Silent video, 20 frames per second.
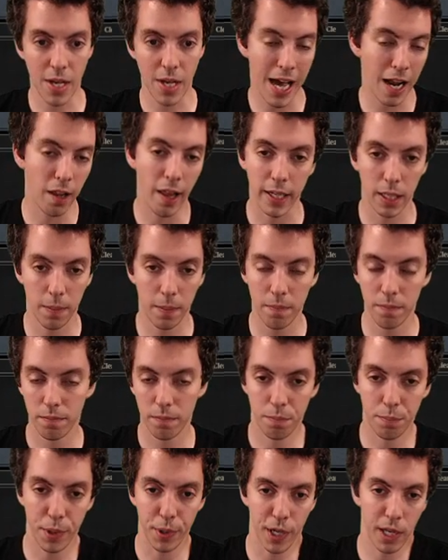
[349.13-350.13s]
I don't like them,
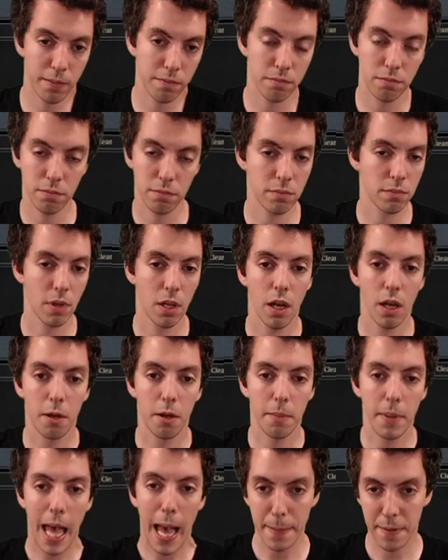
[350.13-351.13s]
but
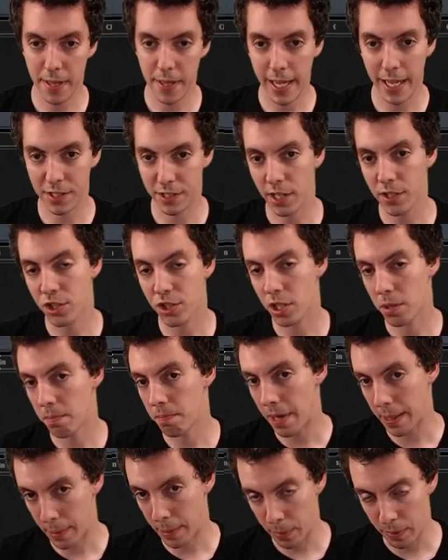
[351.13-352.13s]
happy they exist and
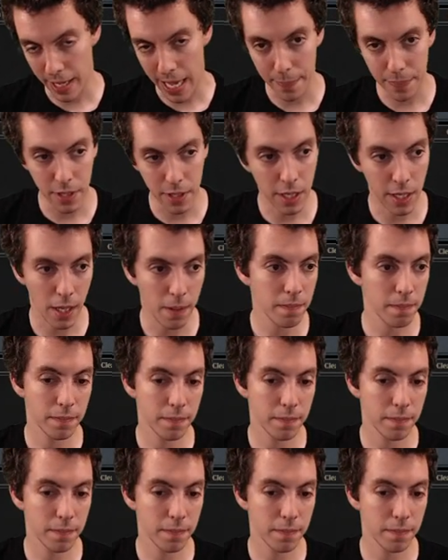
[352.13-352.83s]
make people happy, you know?